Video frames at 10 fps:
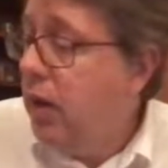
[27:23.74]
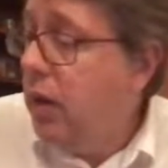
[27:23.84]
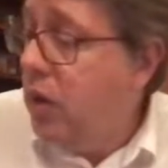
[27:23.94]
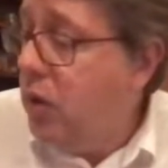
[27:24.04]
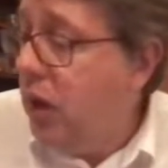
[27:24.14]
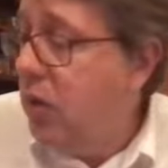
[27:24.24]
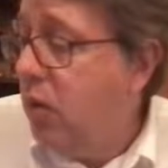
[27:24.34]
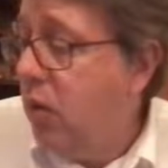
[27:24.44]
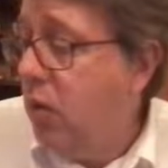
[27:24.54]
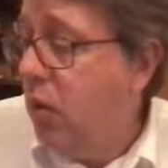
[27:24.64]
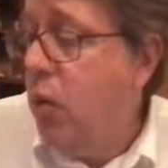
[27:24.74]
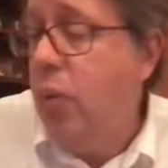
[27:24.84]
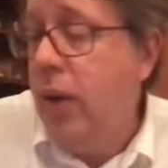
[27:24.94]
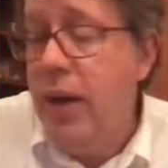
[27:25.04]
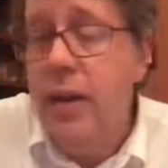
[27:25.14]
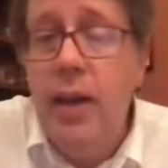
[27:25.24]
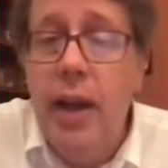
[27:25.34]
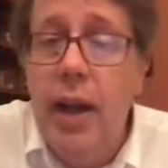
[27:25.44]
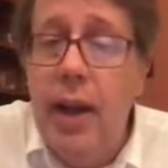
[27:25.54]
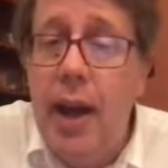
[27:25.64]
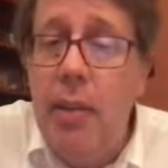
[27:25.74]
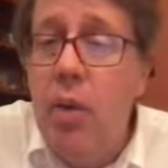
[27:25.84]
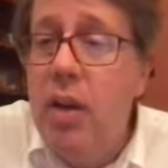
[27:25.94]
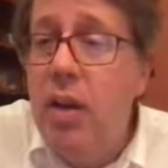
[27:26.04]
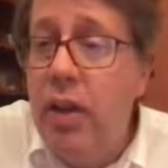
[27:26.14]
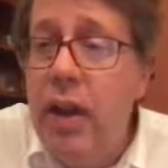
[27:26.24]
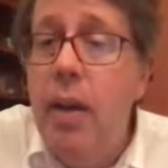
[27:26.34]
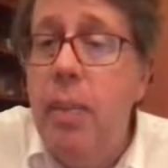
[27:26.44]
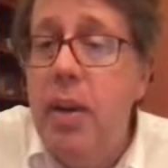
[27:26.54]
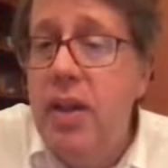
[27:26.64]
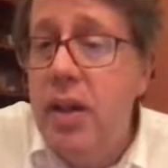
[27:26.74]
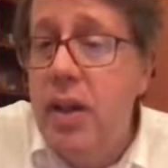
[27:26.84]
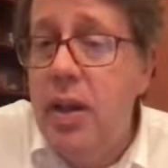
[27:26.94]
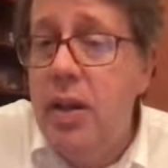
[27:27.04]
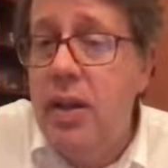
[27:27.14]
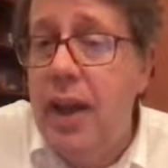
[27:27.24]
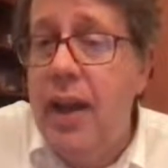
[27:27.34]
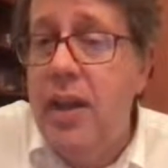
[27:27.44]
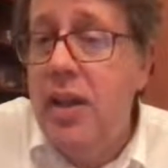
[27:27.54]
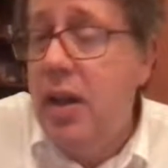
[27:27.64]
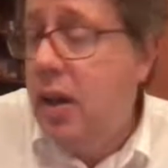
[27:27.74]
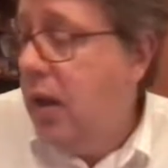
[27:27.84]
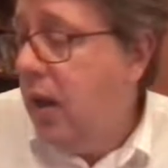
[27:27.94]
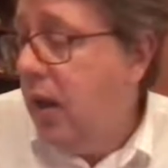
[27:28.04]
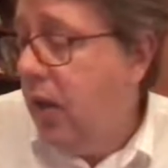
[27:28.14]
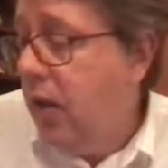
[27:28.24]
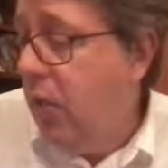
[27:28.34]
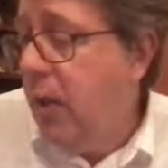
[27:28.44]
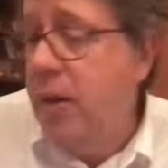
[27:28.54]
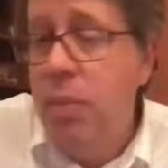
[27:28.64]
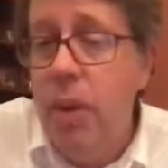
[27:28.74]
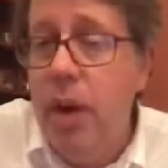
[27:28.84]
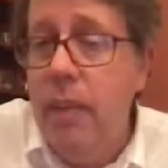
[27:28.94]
conjectured the growth rate. And I'm going to clean up his guess a little bit.